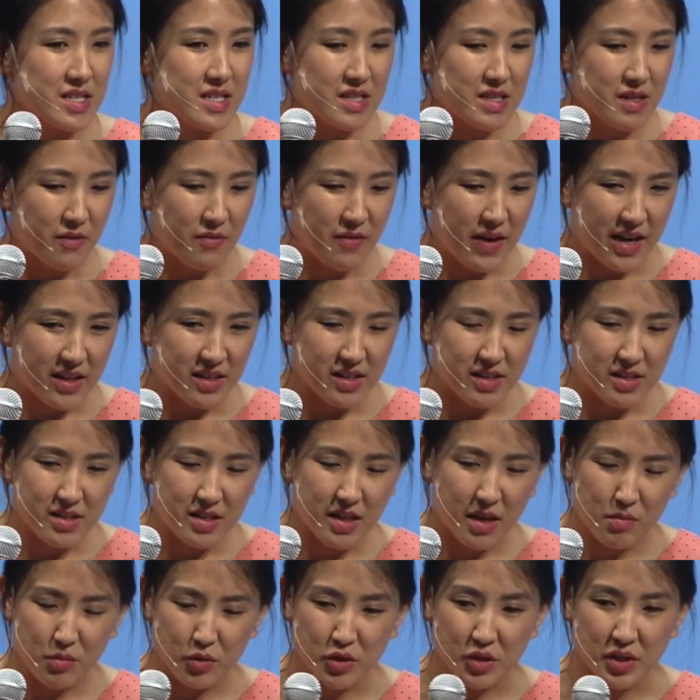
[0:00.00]
the fact that
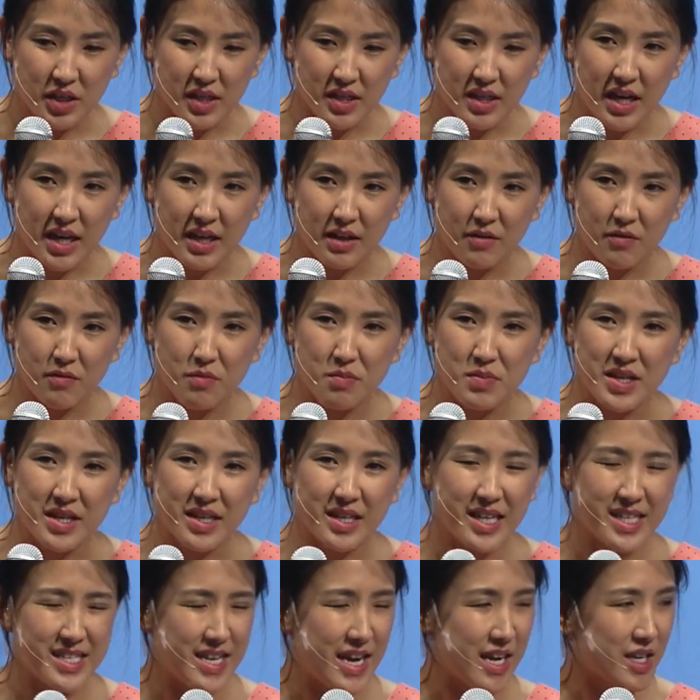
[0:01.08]
Tumblr can kind of be a
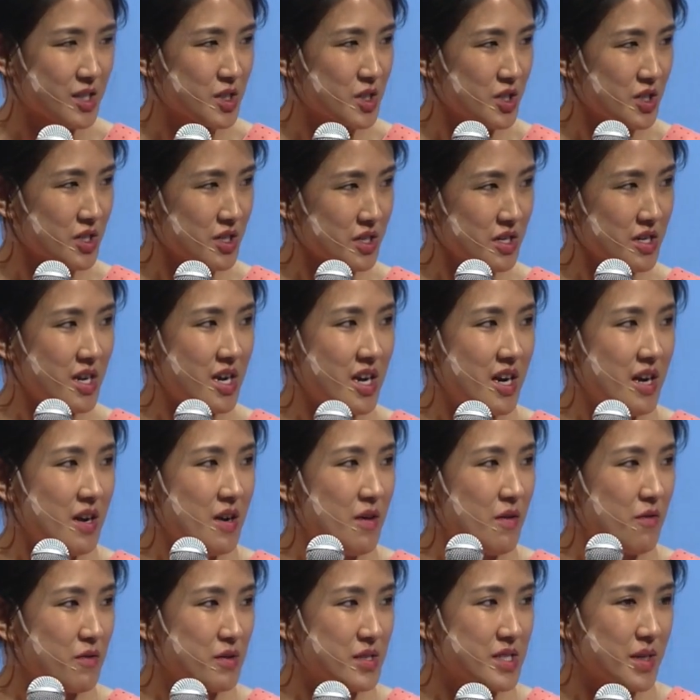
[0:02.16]
connector
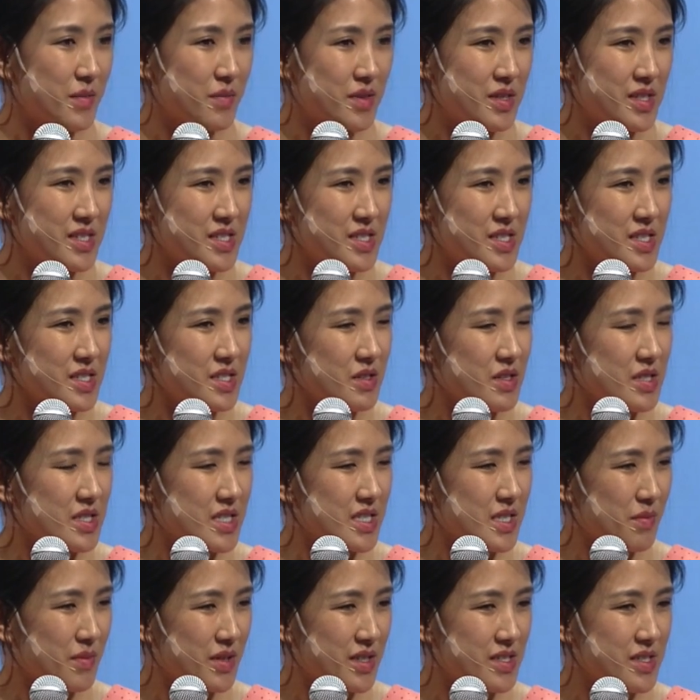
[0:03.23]
for some of
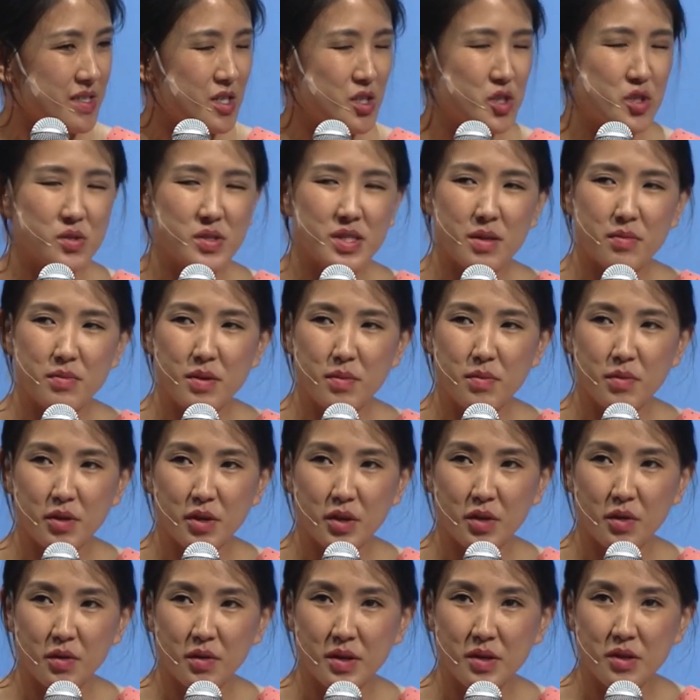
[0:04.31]
these issues that people are
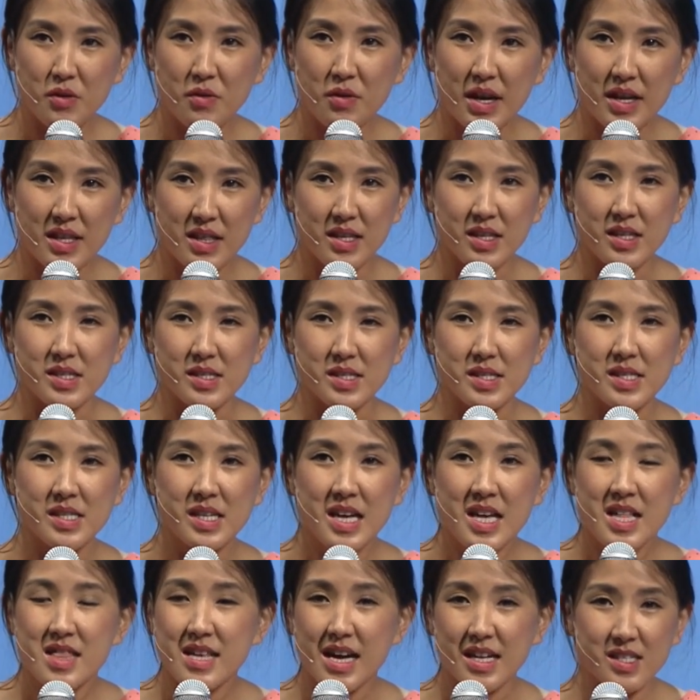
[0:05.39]
going through, I think
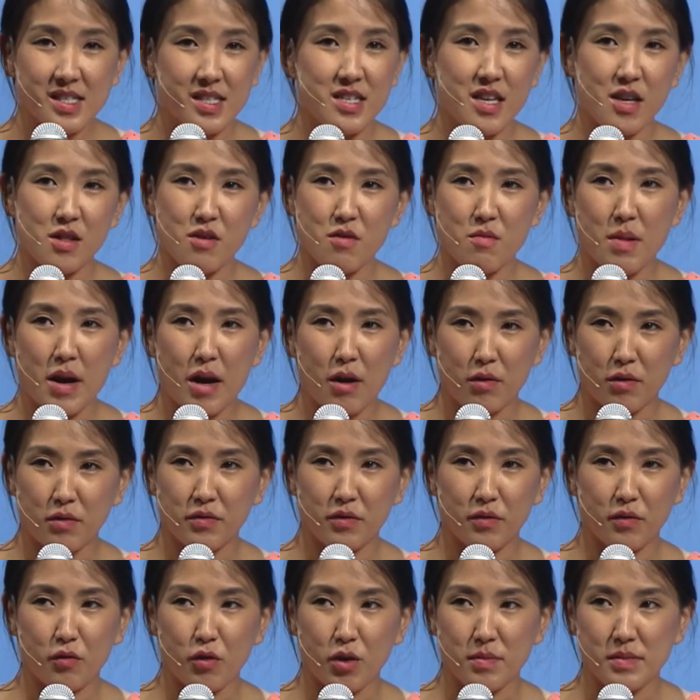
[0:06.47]
that's another
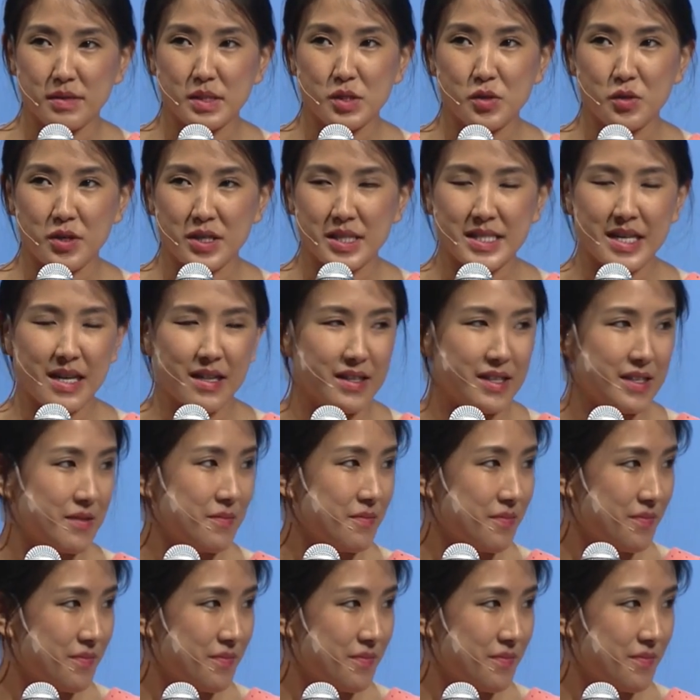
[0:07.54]
powerful form of storytelling.